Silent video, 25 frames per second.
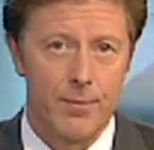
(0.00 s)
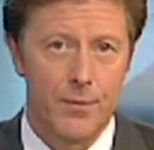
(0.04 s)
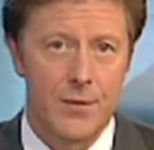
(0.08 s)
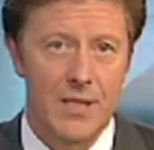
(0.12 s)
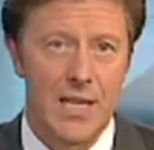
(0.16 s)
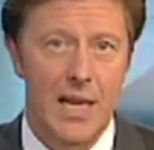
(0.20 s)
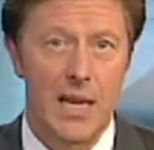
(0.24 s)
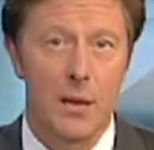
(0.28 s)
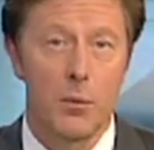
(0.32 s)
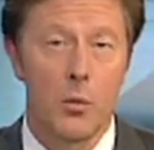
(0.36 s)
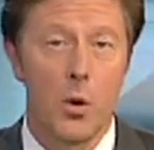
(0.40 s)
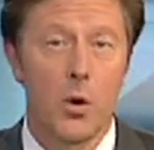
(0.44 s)

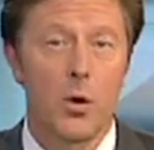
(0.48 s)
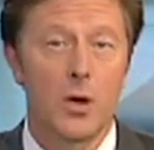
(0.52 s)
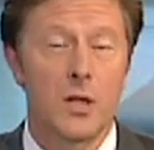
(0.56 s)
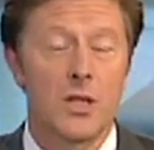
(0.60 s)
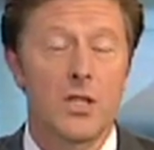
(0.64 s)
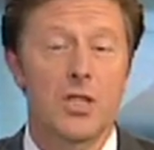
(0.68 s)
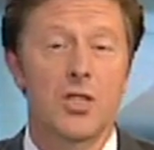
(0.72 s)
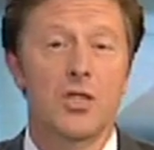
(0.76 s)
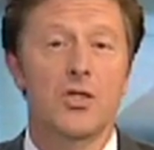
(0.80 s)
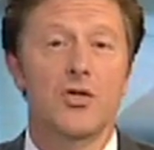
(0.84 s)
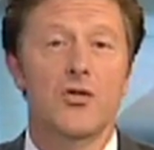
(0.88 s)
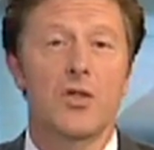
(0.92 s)
Sally
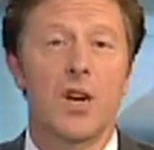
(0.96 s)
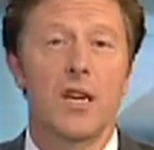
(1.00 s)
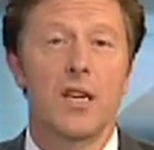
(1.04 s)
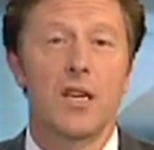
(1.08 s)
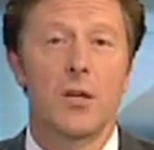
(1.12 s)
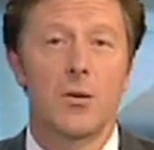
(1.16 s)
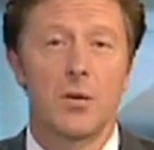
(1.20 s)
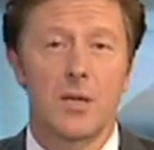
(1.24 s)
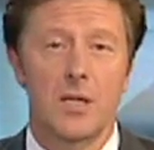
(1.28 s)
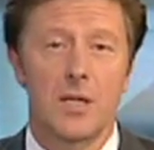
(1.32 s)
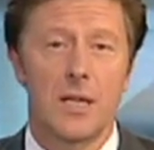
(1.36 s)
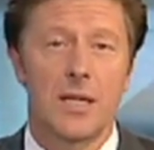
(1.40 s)
Morgan
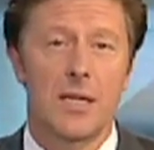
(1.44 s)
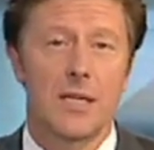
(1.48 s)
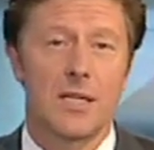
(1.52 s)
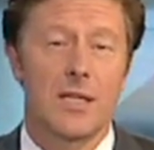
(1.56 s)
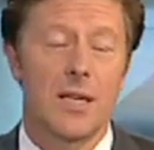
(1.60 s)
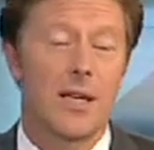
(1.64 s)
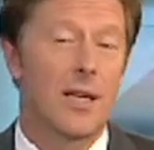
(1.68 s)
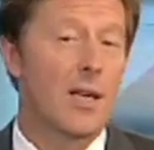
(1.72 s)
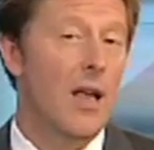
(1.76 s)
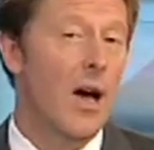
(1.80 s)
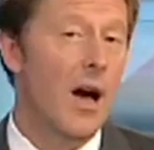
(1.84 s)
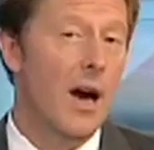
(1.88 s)
strenuously
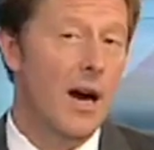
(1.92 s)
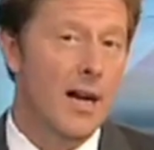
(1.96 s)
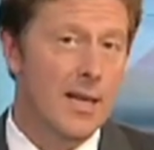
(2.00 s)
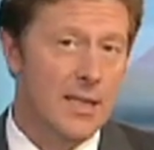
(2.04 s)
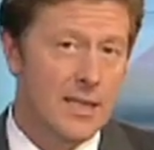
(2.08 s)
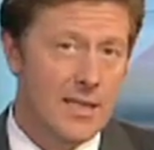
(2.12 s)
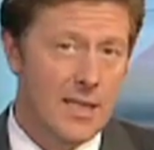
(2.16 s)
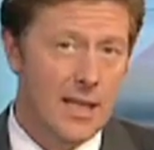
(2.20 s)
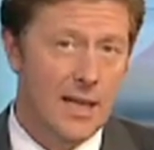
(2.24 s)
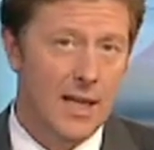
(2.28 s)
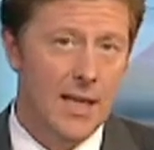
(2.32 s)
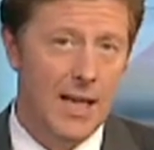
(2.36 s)

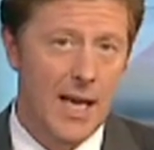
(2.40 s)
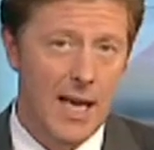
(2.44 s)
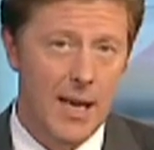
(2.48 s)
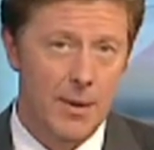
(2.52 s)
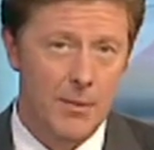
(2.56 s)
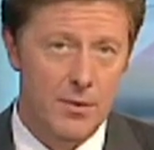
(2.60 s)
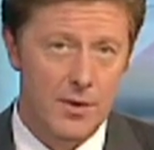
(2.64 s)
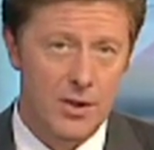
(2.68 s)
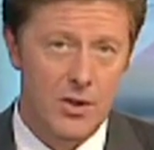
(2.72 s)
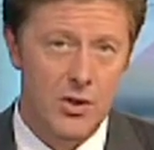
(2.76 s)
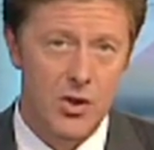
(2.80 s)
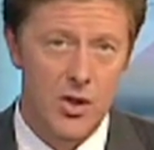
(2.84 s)
denies the
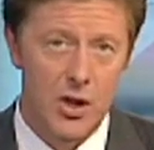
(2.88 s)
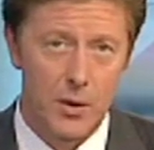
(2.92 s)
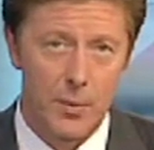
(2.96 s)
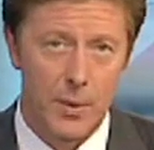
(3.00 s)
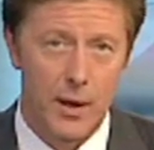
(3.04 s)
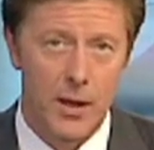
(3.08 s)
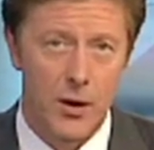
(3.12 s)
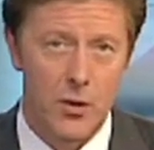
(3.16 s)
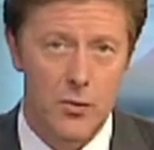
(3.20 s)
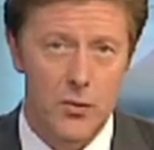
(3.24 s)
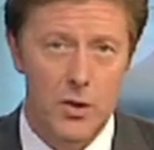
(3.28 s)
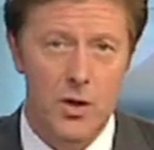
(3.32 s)
claims and she
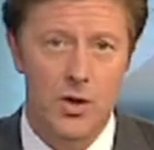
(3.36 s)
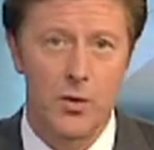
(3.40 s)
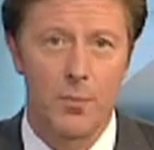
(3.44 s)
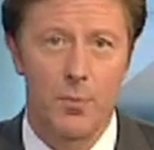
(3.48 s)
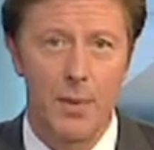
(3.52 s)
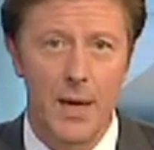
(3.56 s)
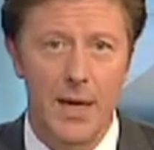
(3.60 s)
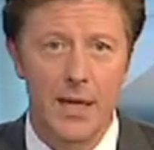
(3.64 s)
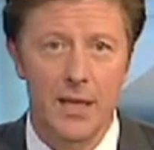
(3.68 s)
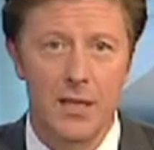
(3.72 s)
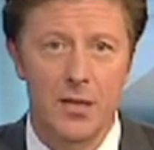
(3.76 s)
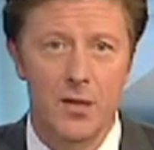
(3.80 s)
appeared on
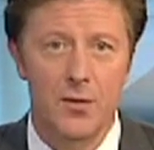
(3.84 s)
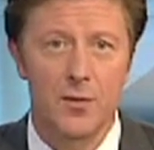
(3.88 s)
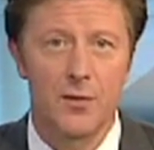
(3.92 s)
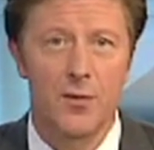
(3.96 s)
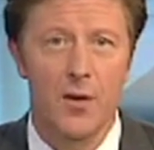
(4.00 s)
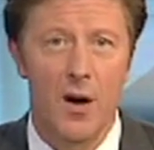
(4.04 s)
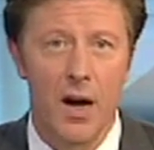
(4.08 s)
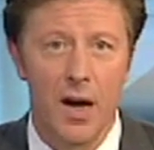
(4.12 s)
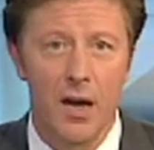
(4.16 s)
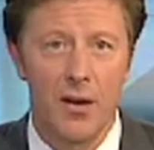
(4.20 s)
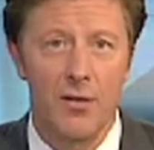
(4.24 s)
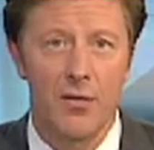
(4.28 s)
Richard Bacon's
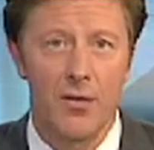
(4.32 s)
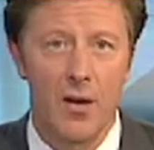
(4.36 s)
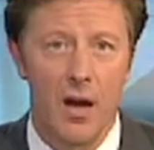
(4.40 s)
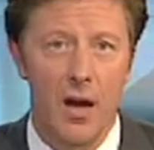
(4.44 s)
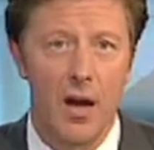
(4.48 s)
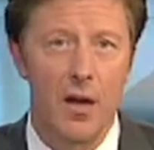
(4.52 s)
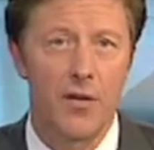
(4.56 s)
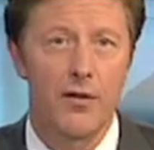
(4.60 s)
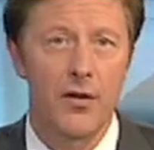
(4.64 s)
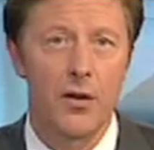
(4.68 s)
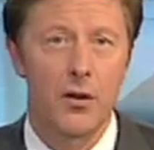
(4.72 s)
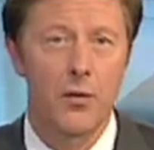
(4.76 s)
Five
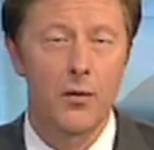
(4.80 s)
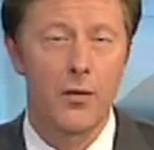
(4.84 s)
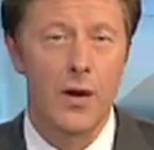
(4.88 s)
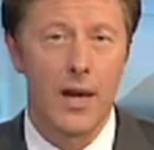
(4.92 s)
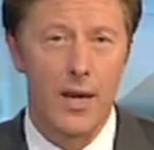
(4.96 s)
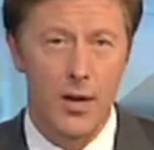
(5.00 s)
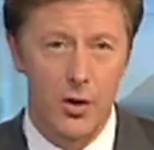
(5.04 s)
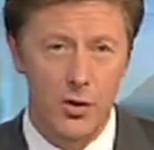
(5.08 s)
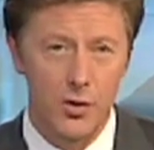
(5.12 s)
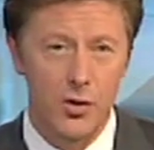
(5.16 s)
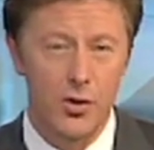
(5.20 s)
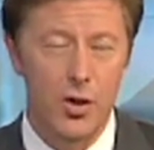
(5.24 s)
Live
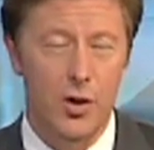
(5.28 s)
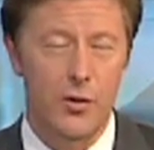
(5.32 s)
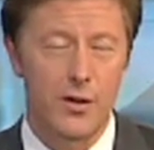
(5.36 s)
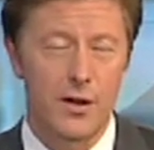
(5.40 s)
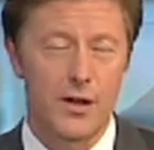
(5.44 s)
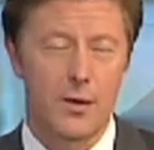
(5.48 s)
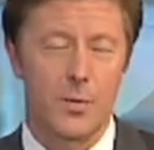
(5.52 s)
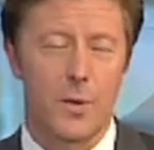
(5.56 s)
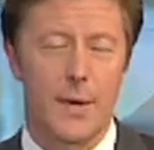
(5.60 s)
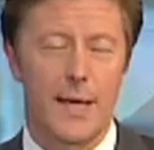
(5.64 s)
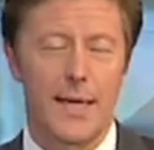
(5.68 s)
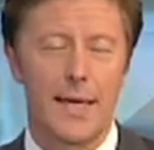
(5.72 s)
radio show
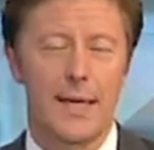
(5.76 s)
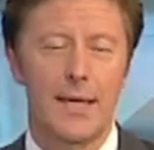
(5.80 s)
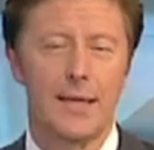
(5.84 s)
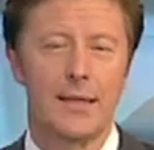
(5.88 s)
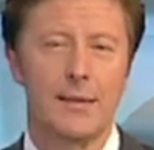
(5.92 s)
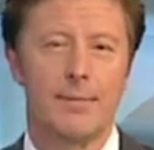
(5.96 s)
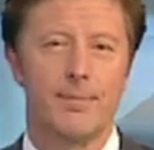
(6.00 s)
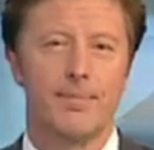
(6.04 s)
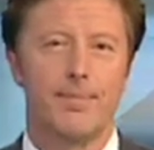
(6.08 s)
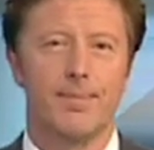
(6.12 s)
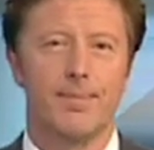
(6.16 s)
this week